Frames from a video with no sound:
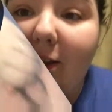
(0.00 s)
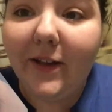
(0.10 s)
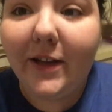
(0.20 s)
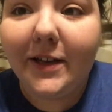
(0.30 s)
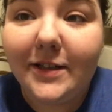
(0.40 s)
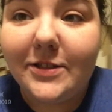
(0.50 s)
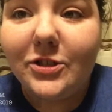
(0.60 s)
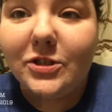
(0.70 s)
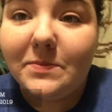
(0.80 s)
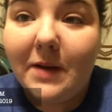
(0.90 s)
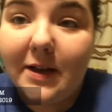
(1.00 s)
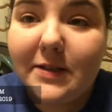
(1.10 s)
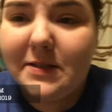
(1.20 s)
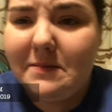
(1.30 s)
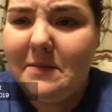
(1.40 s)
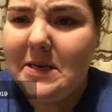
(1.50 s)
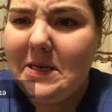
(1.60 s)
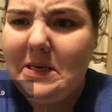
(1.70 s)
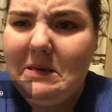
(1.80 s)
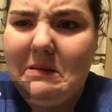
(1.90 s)
Okay, it's just past
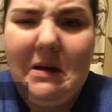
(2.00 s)
midnight.